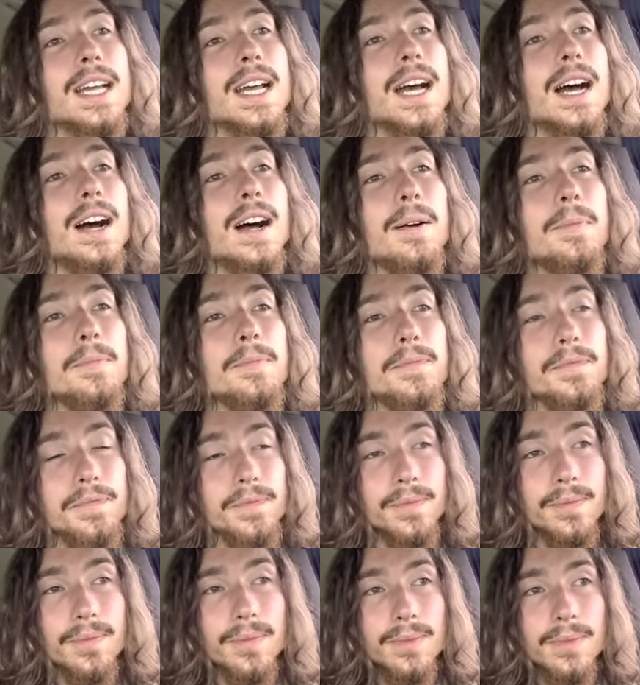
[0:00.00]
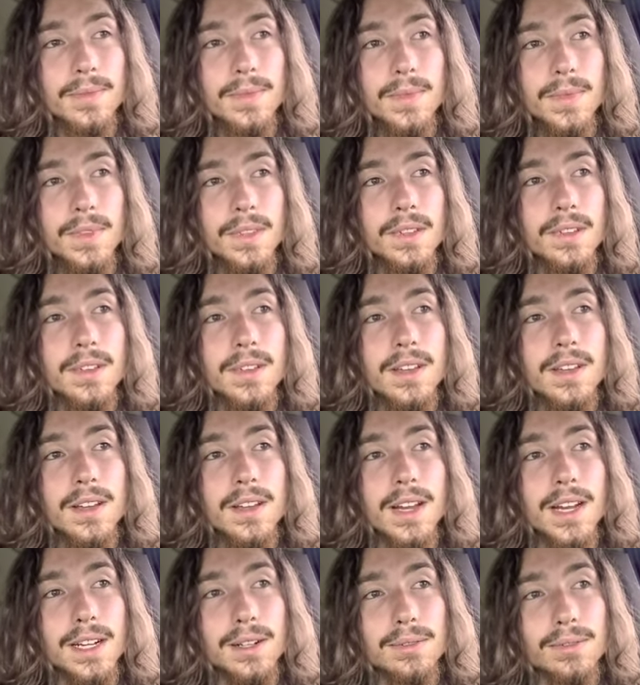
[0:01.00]

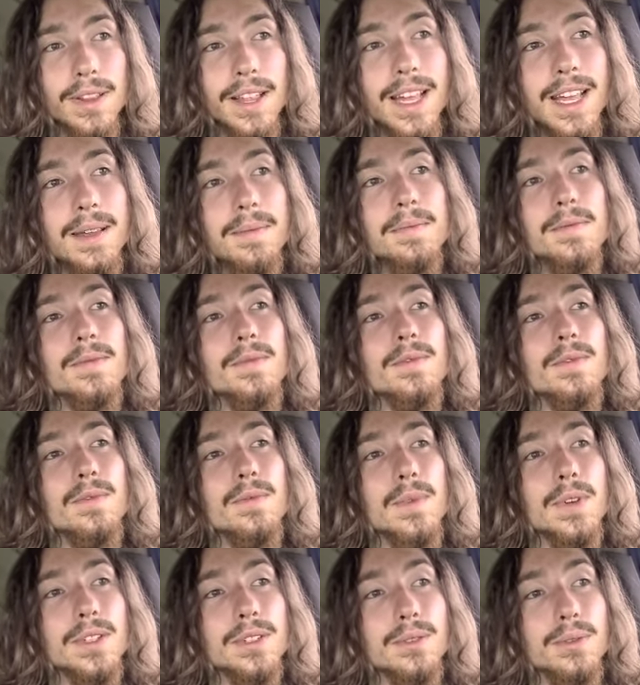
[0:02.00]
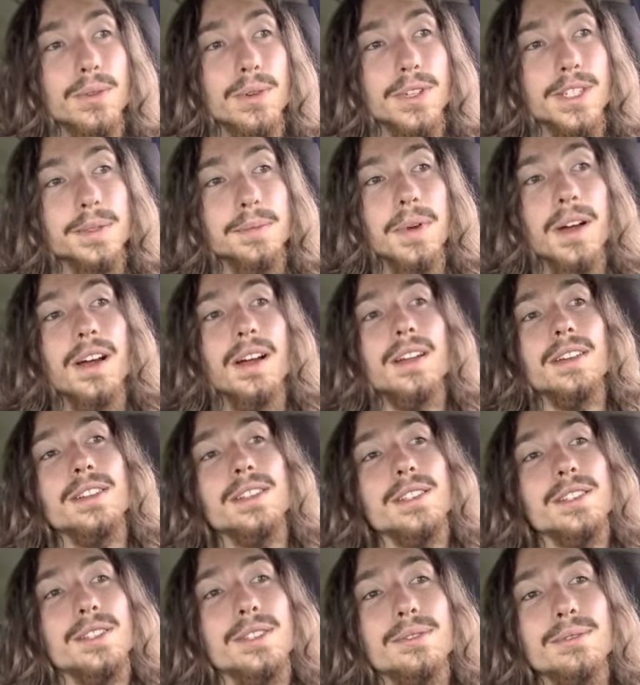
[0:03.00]
A claim which
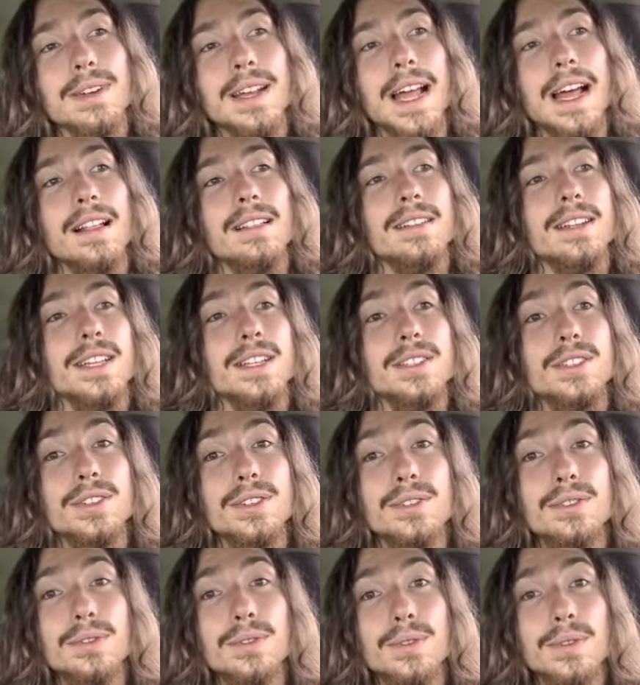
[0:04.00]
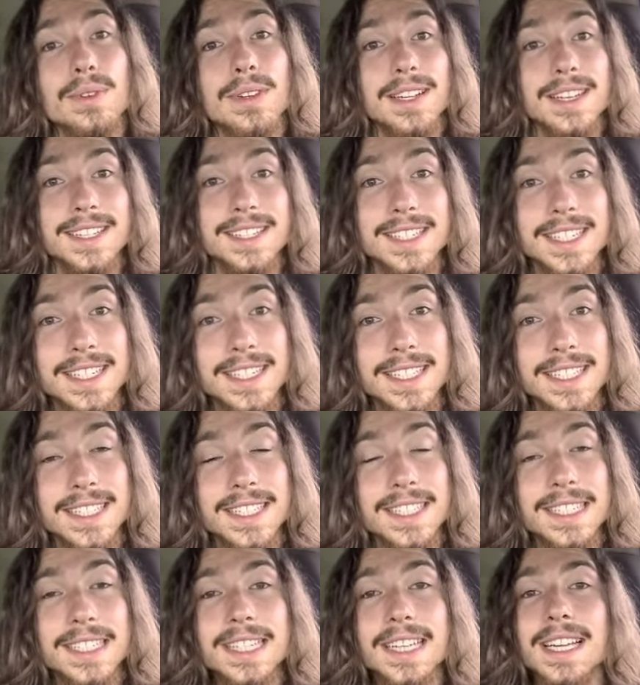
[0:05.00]
corresponds to reality, to
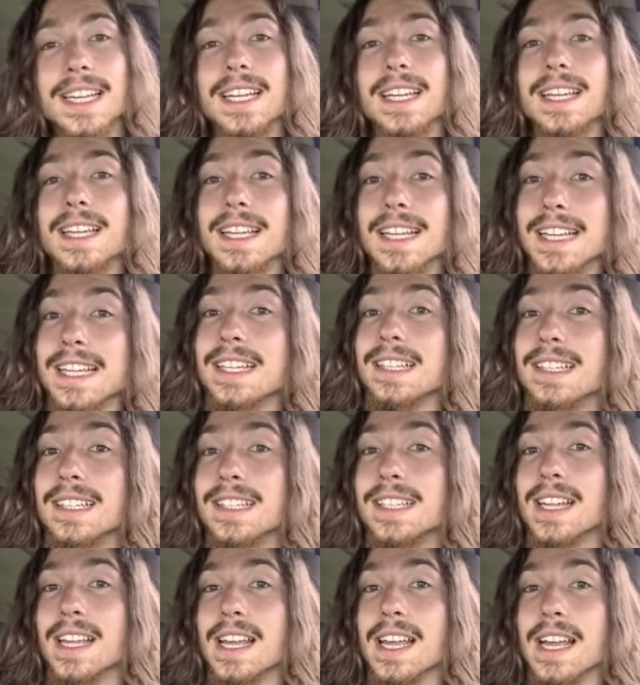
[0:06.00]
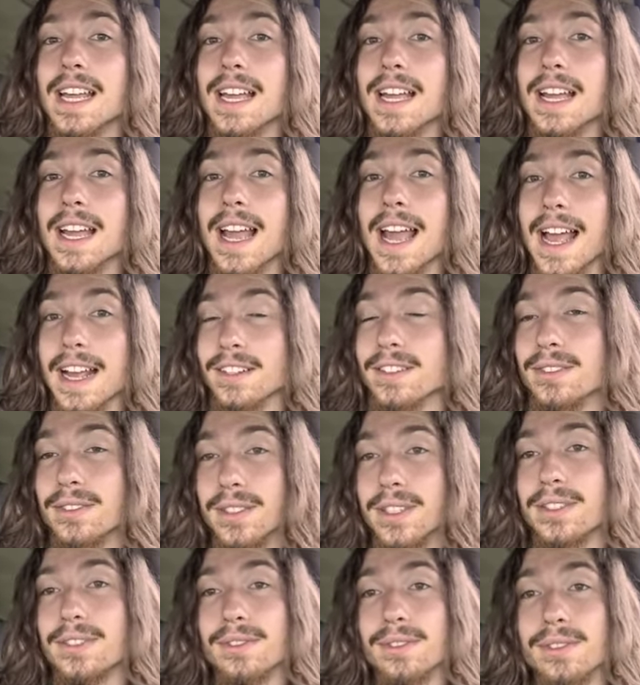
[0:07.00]
existence, is
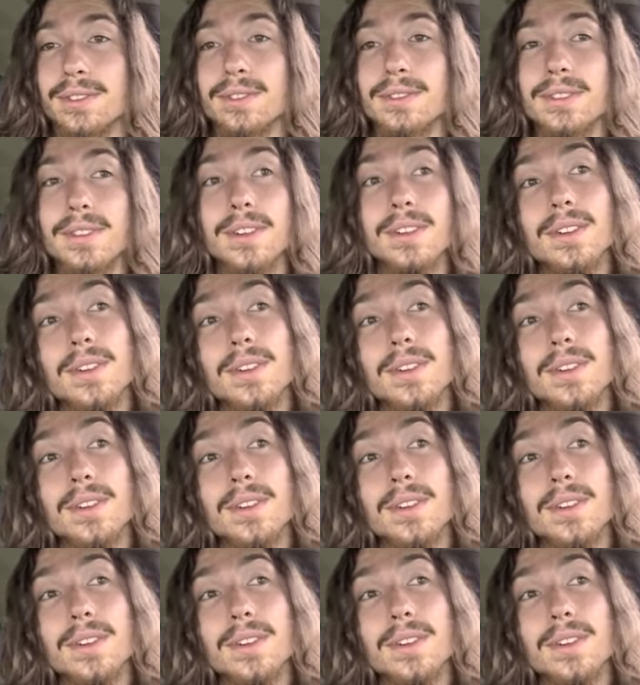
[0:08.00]
actually true.